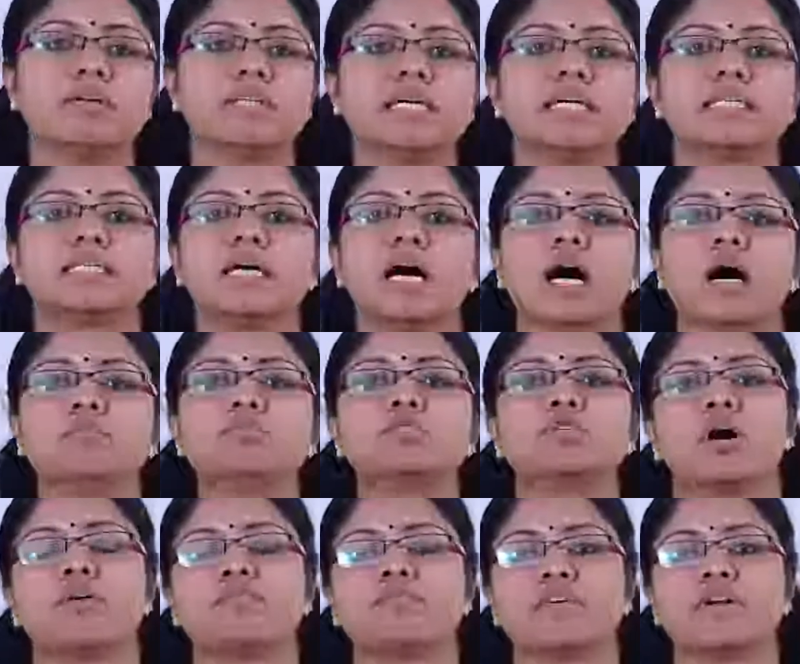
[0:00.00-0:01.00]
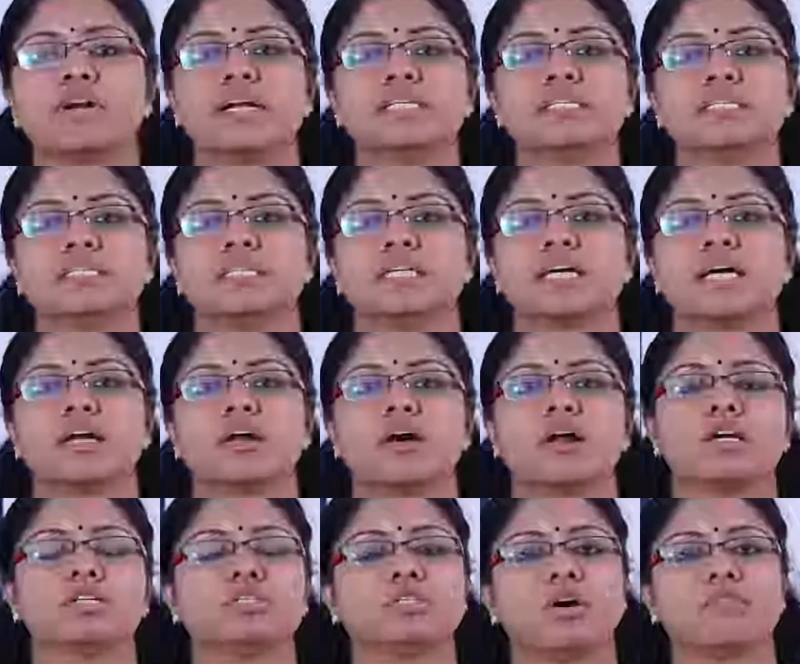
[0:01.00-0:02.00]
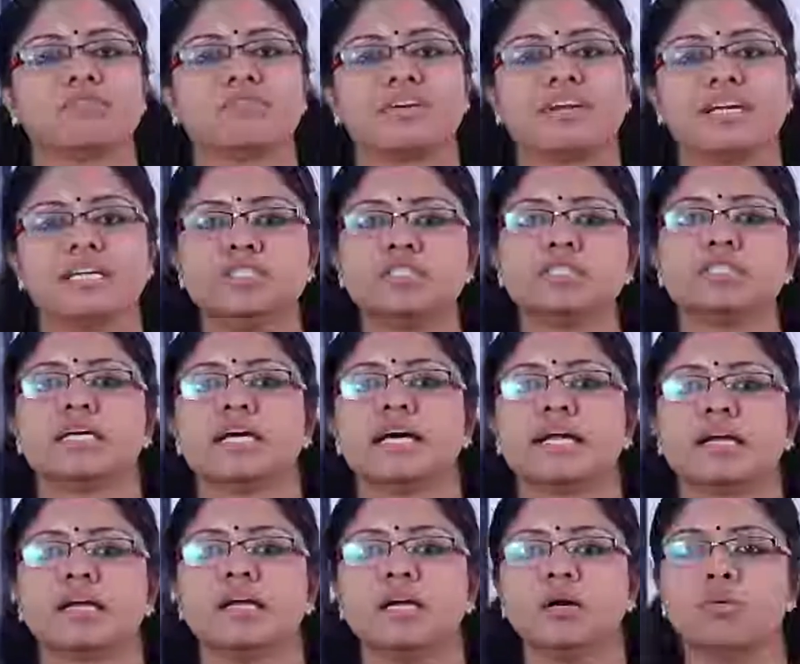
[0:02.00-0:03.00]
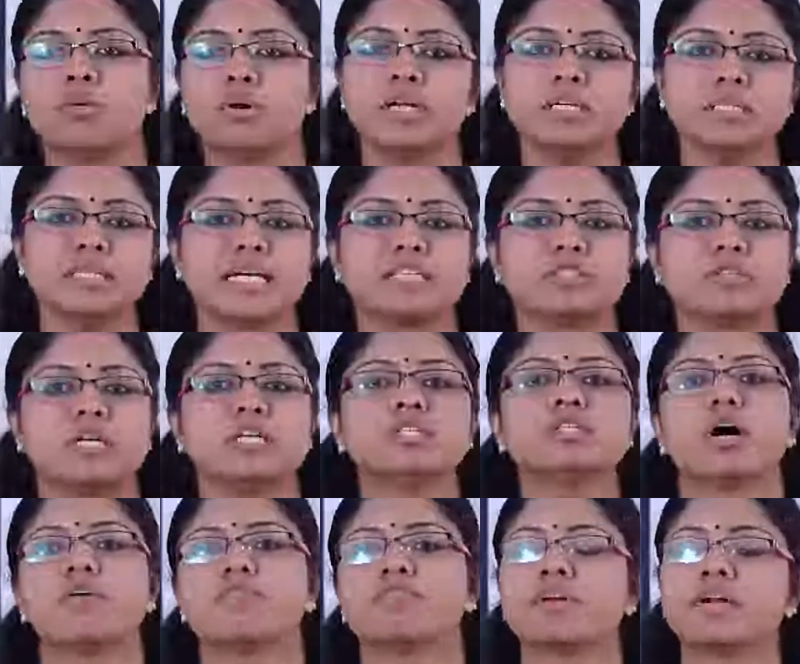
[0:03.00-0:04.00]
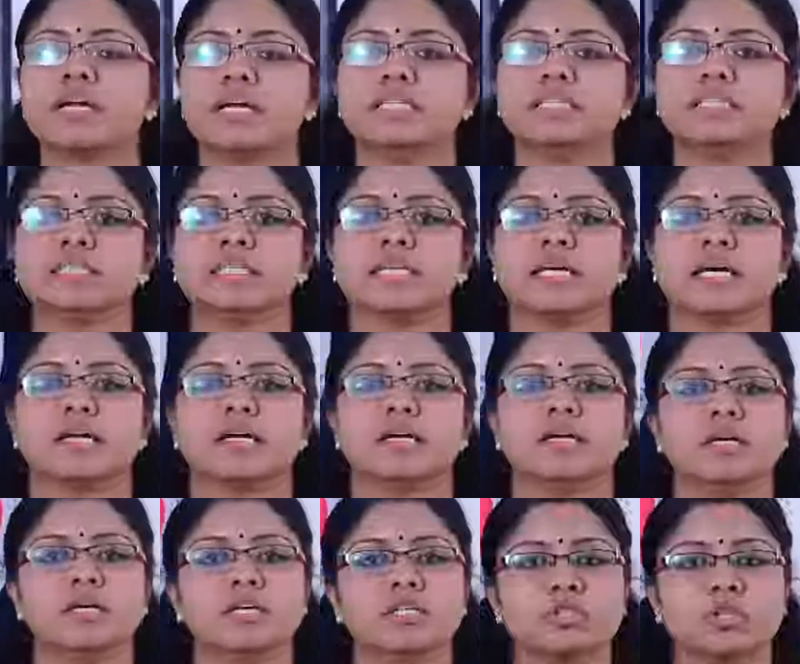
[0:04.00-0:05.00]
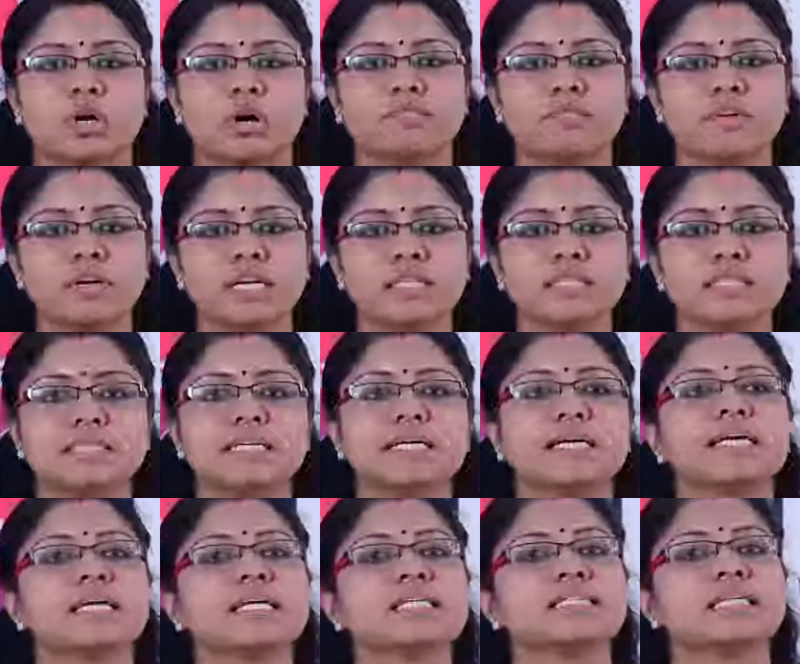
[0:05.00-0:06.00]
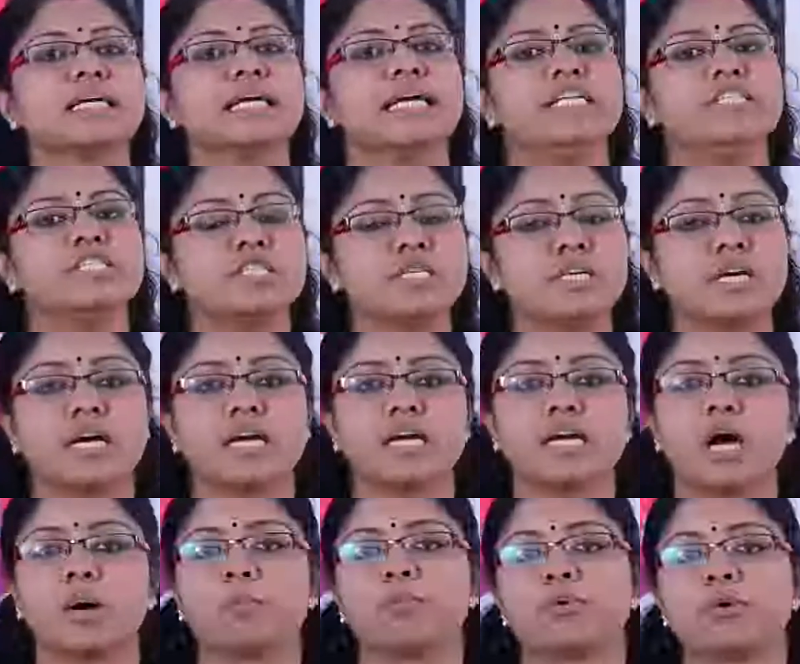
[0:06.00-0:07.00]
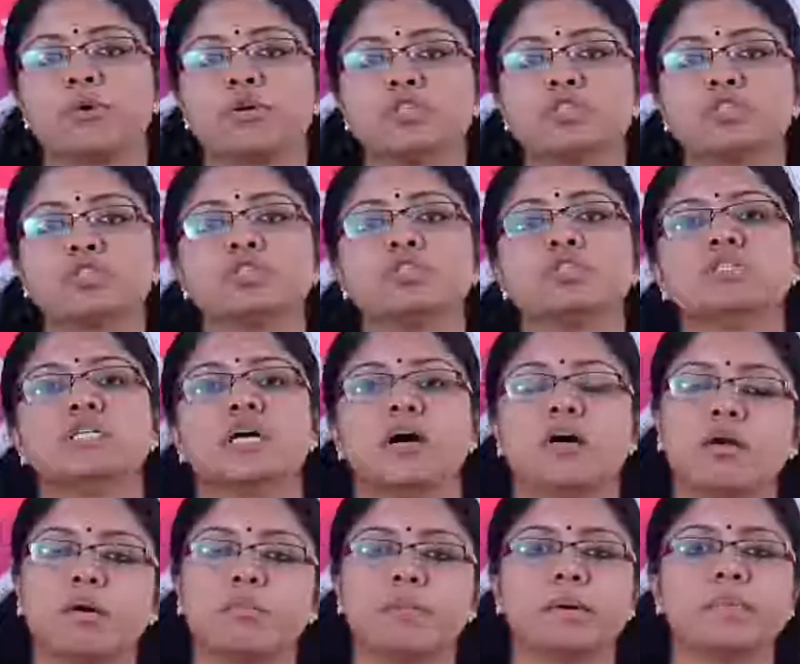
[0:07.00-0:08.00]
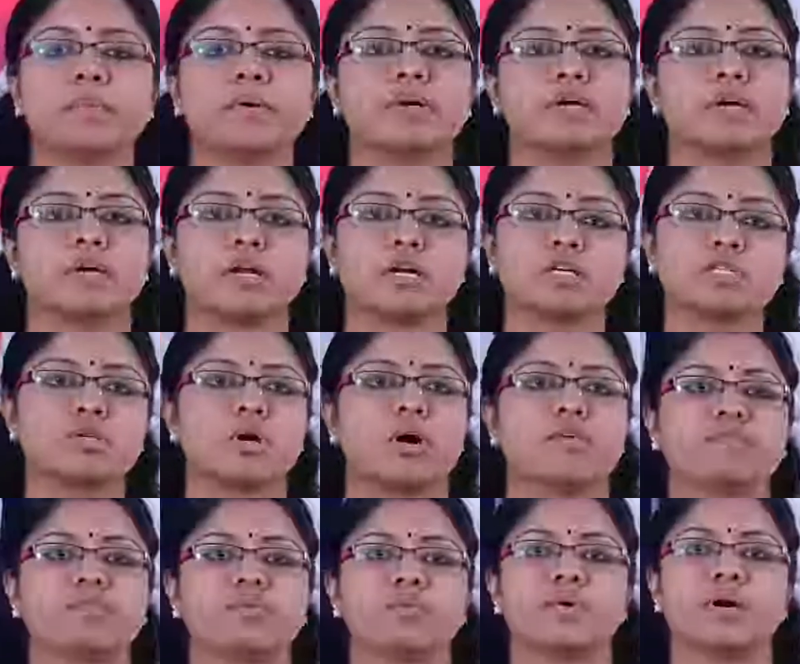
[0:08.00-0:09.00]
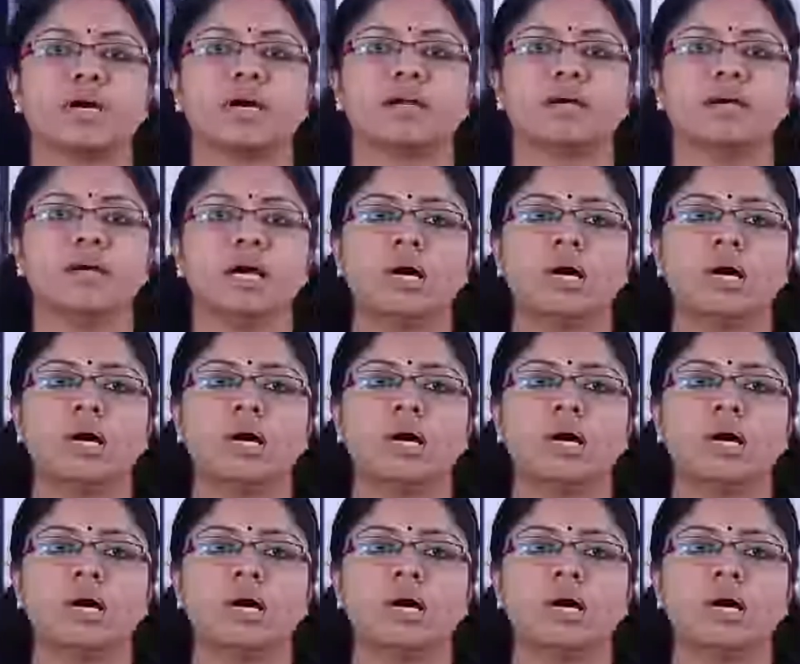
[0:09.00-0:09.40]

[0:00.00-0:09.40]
with the term software engineer or a software engineering. What is actually software engineering? Software engineering is an engineering approach to develop a particular software.